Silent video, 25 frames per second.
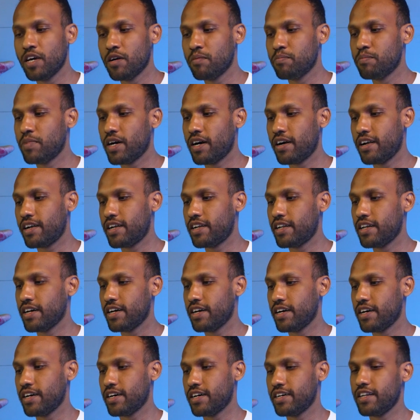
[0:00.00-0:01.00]
But
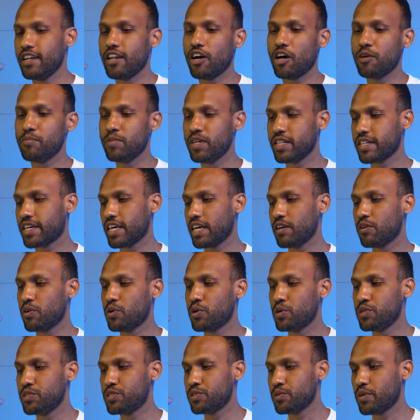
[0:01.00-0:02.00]
Lovable
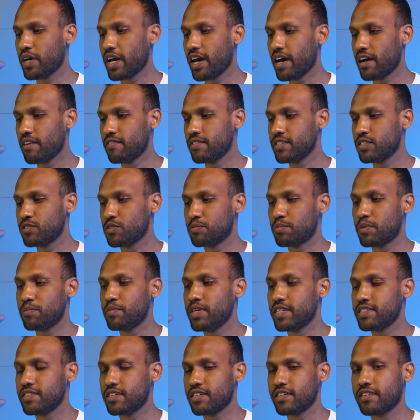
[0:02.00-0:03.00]
also have a
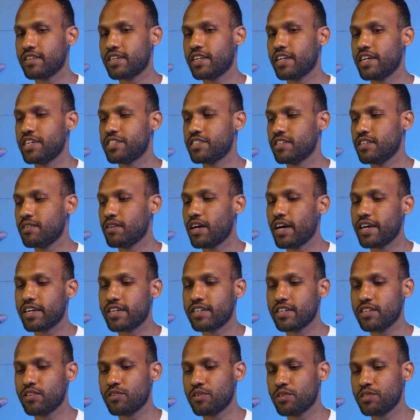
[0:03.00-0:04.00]
Superbase integration
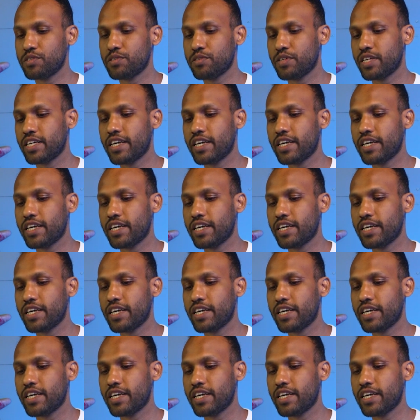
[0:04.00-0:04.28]
icon also